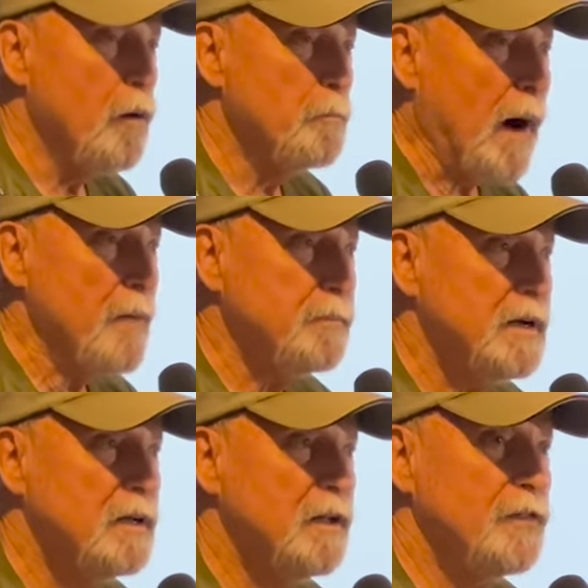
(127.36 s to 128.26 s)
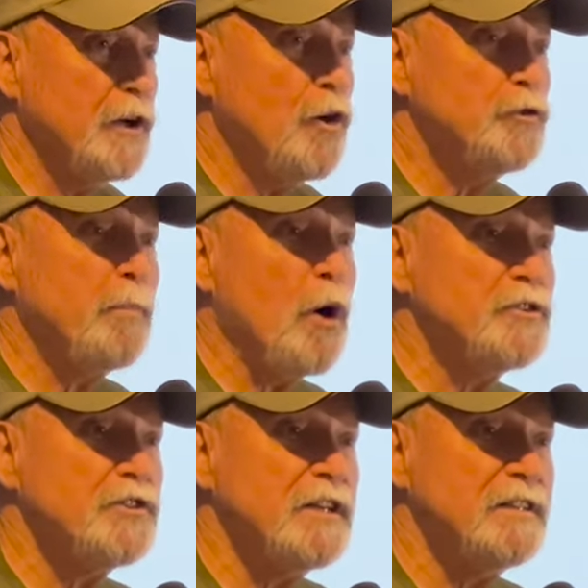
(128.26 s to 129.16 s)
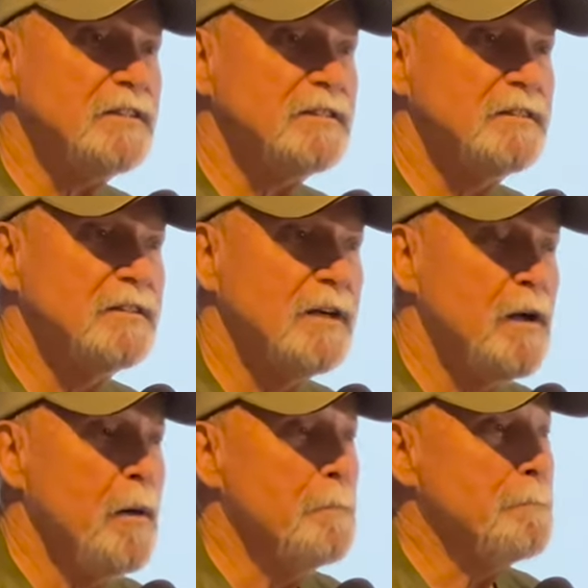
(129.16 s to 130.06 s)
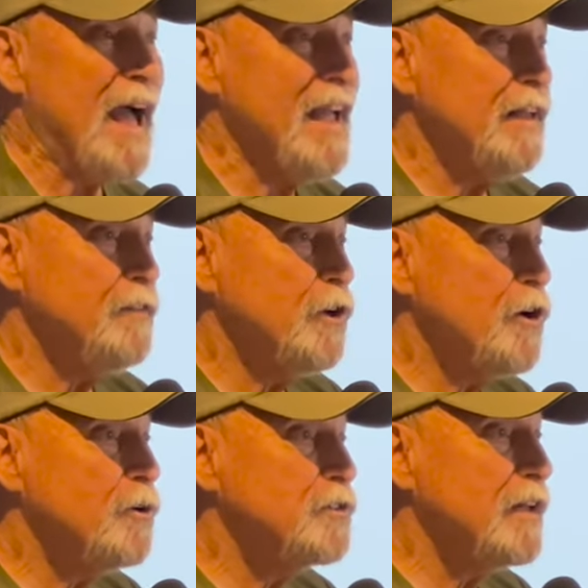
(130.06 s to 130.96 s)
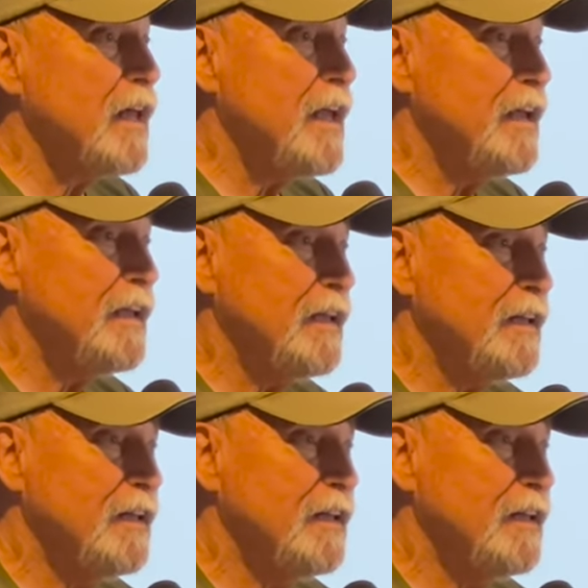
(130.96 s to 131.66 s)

pop, there goes Boston, bang, there goes LA.